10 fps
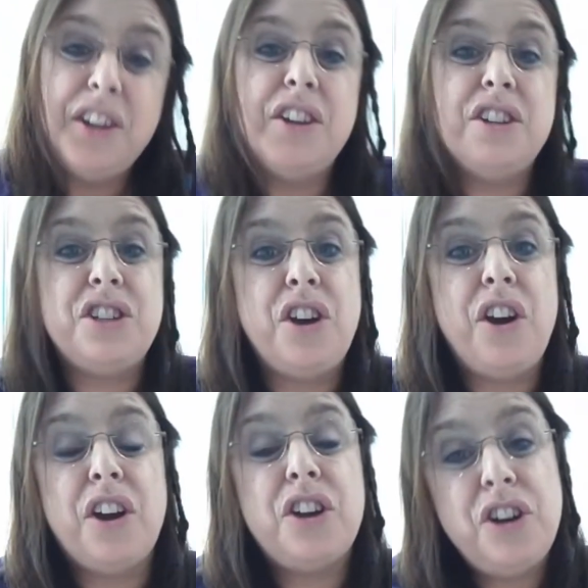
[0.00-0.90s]
So
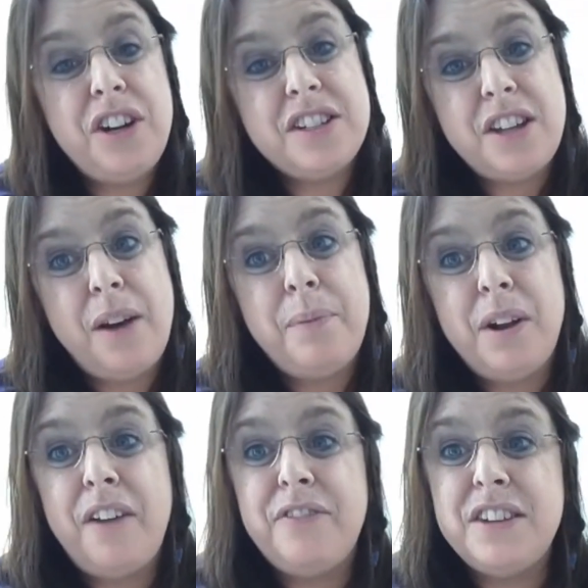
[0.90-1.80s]
a good example
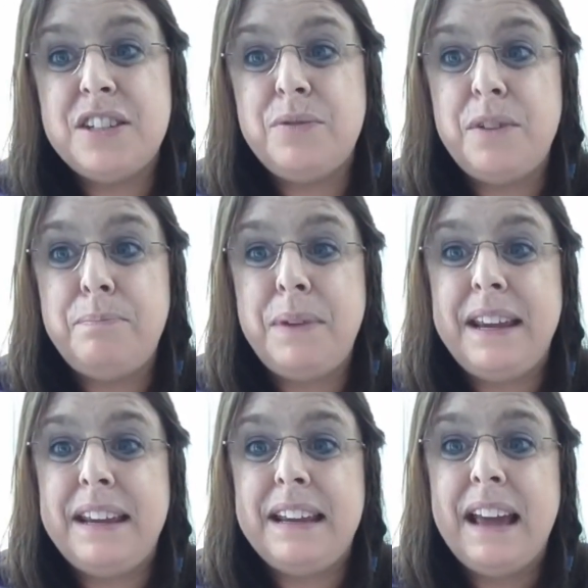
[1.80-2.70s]
of this would
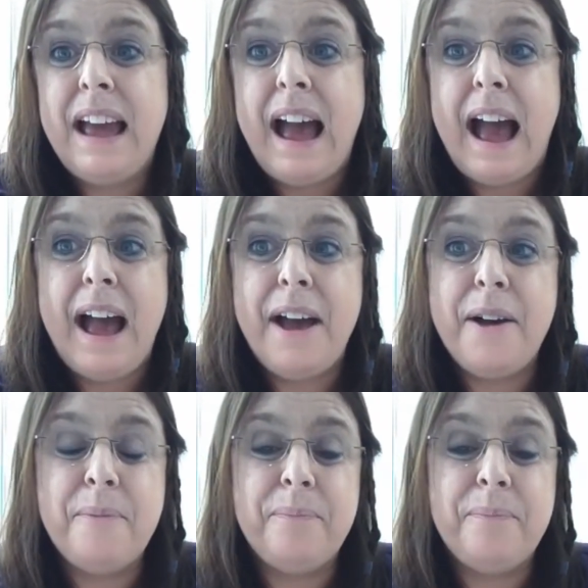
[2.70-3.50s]
be I